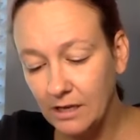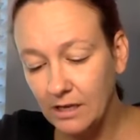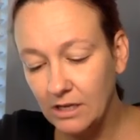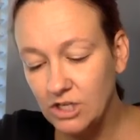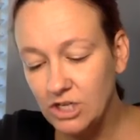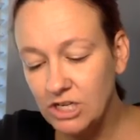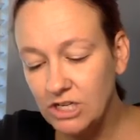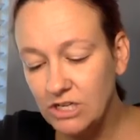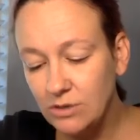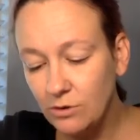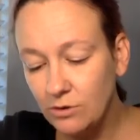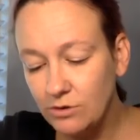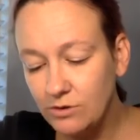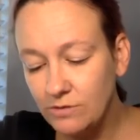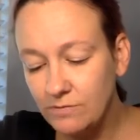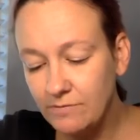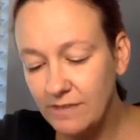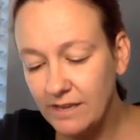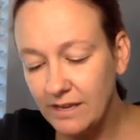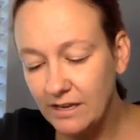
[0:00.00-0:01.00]
She told
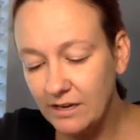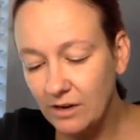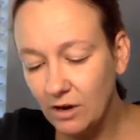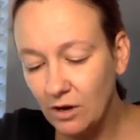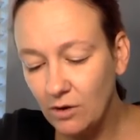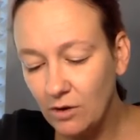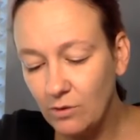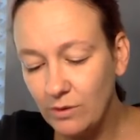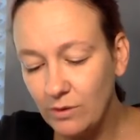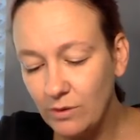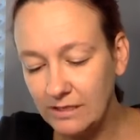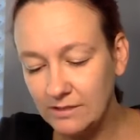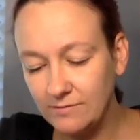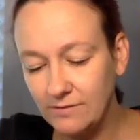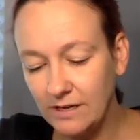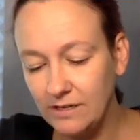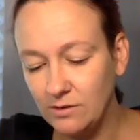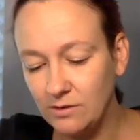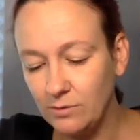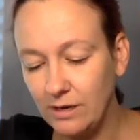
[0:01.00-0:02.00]
them they could always
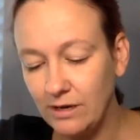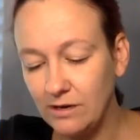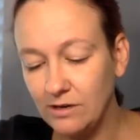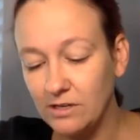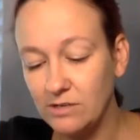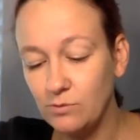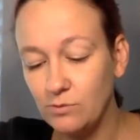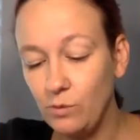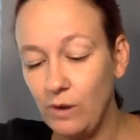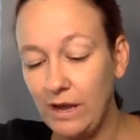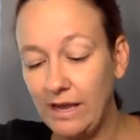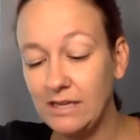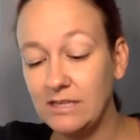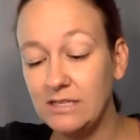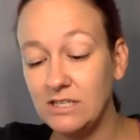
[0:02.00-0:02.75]
find a way